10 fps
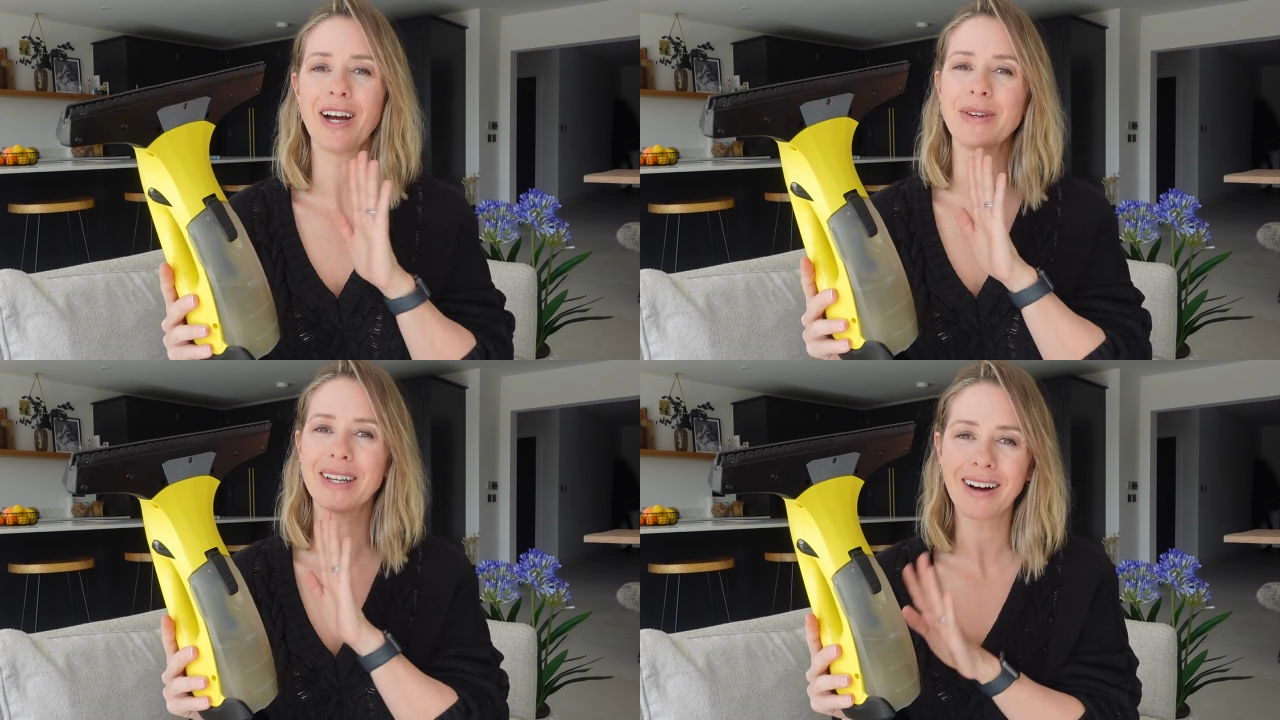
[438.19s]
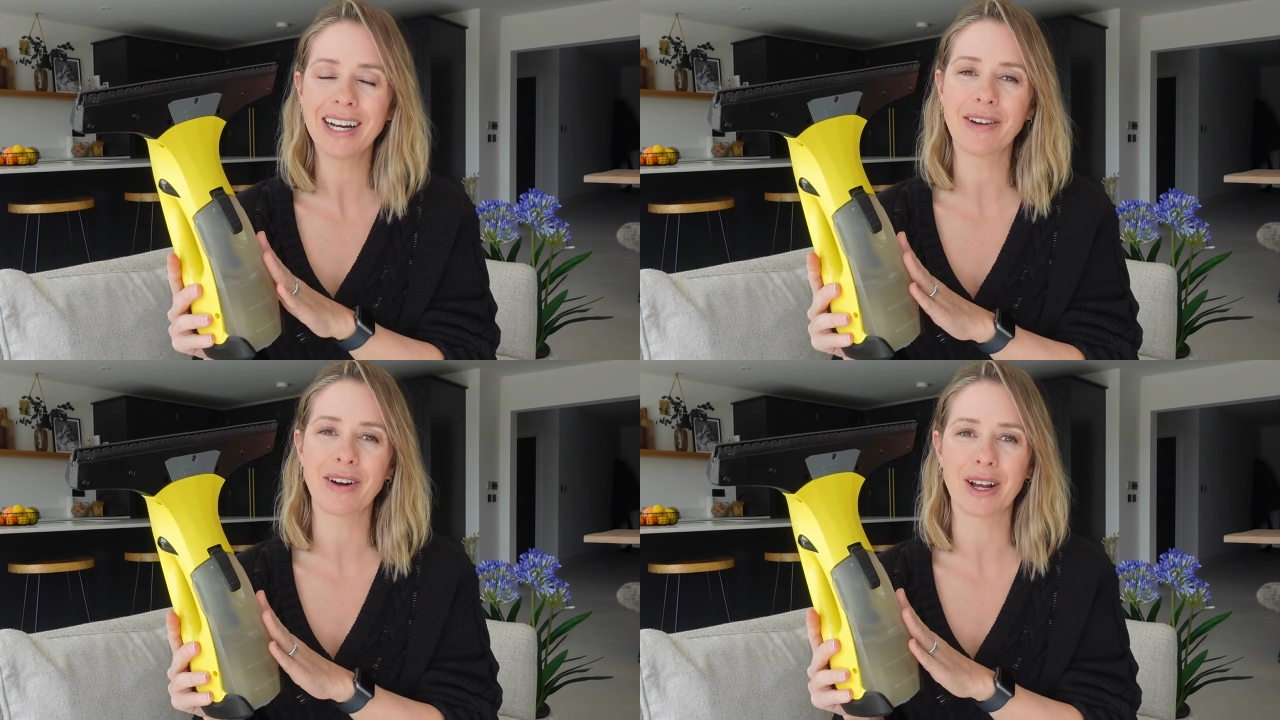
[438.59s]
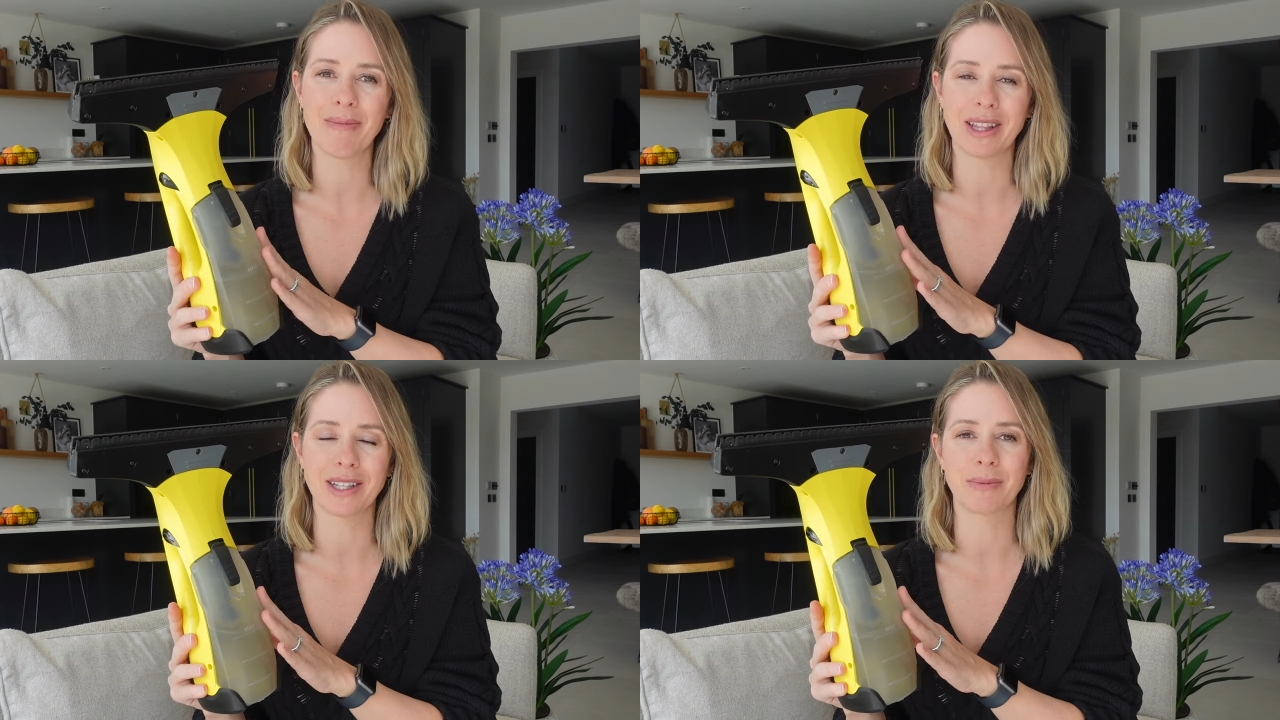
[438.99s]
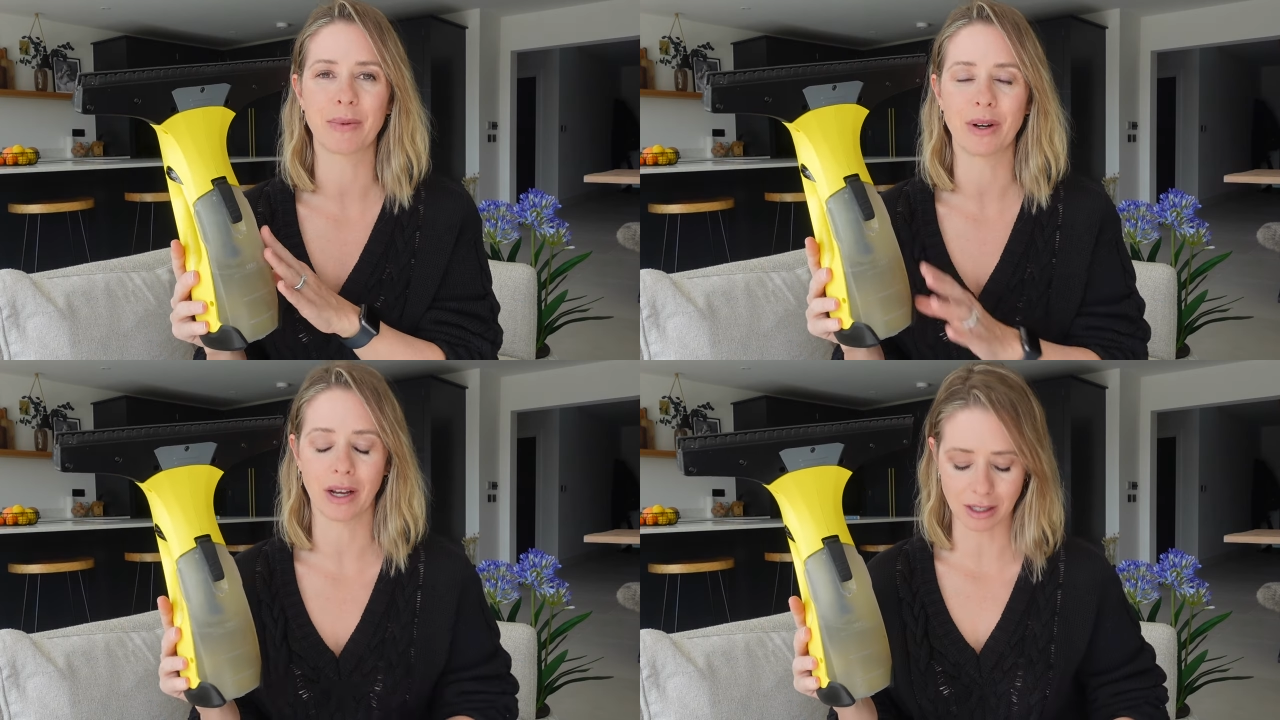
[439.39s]
I would highly recommend this
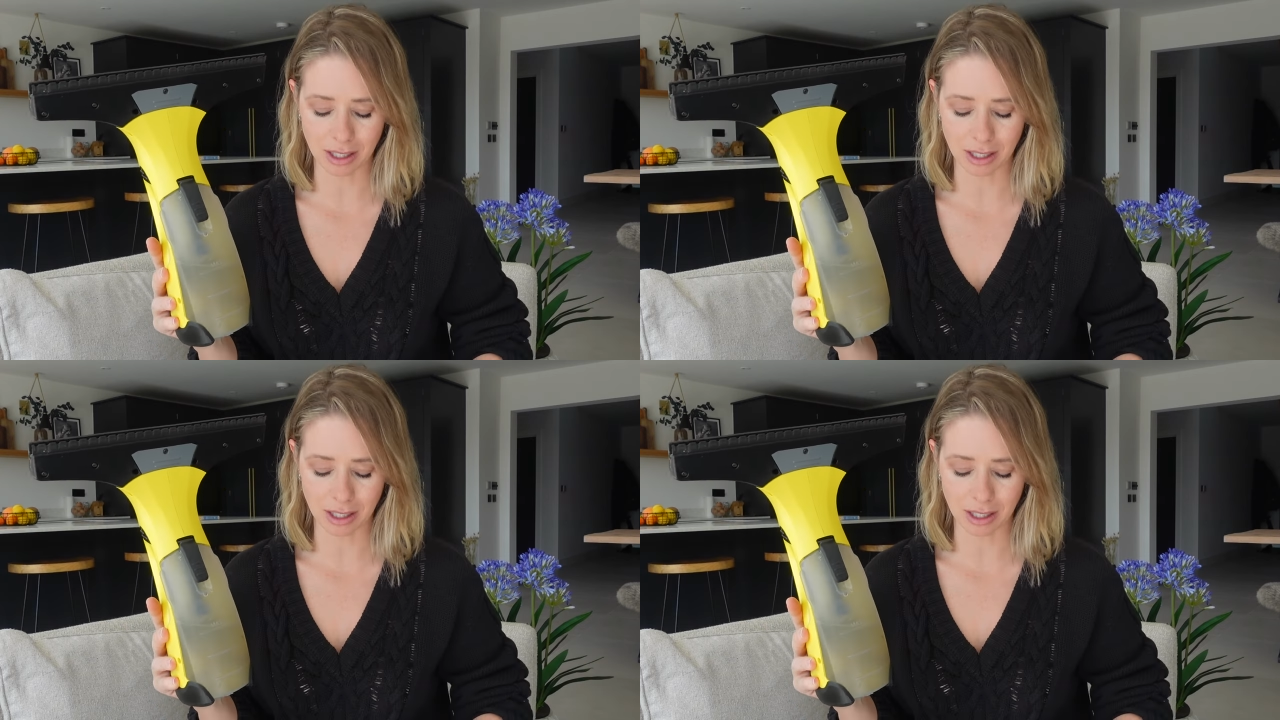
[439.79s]
product.